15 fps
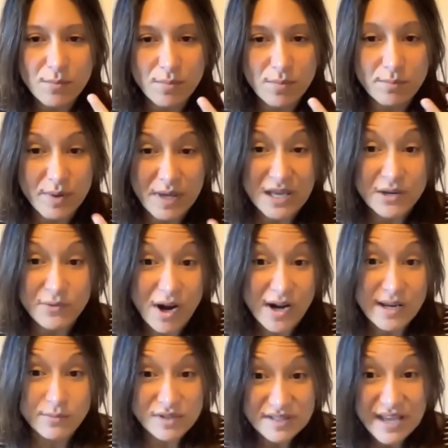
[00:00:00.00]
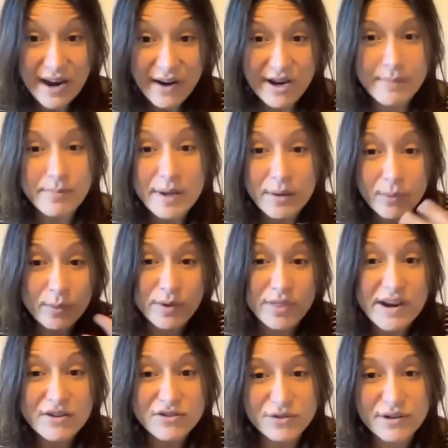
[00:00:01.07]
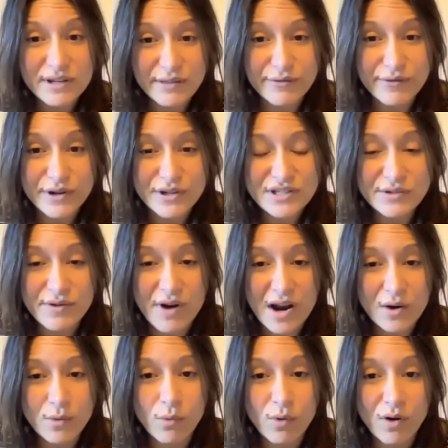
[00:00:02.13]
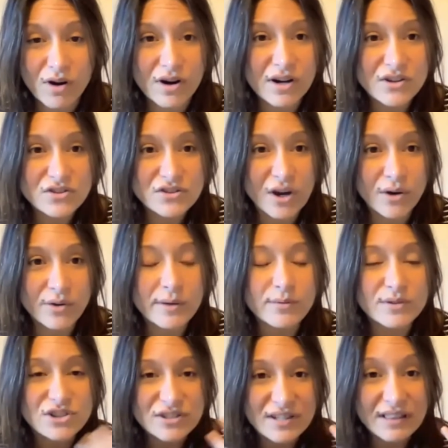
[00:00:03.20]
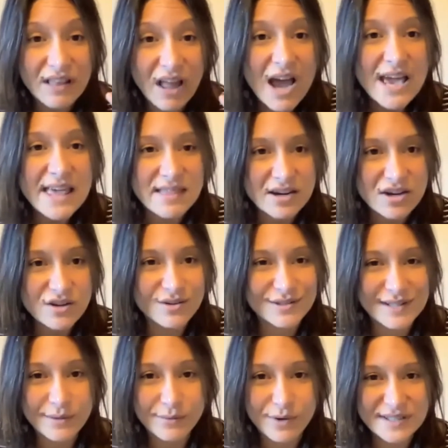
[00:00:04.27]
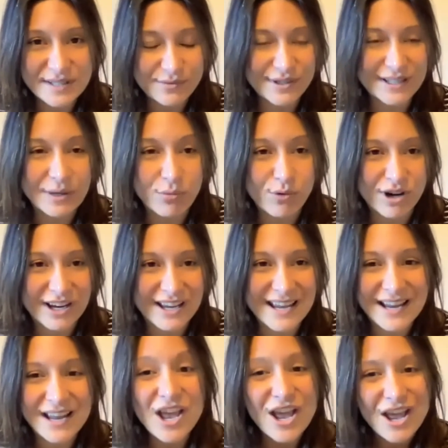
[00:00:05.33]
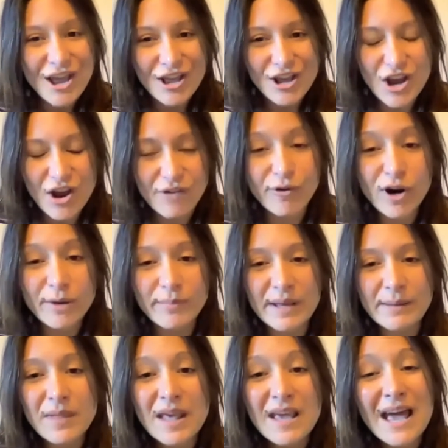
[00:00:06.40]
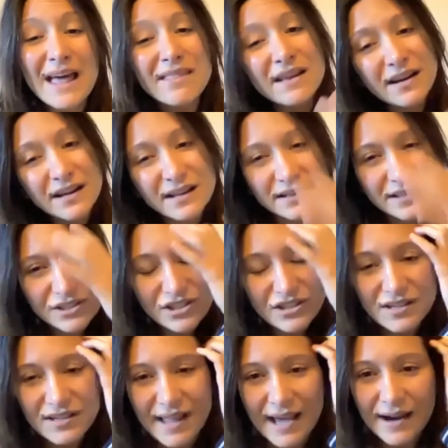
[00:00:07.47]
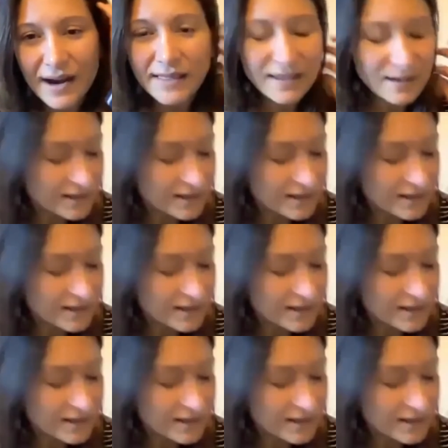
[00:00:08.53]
being Iranian was scary, and we were there during the first Iraq War, so there was just a lot in the news that wasn't really working for me. And then in addition to that, I think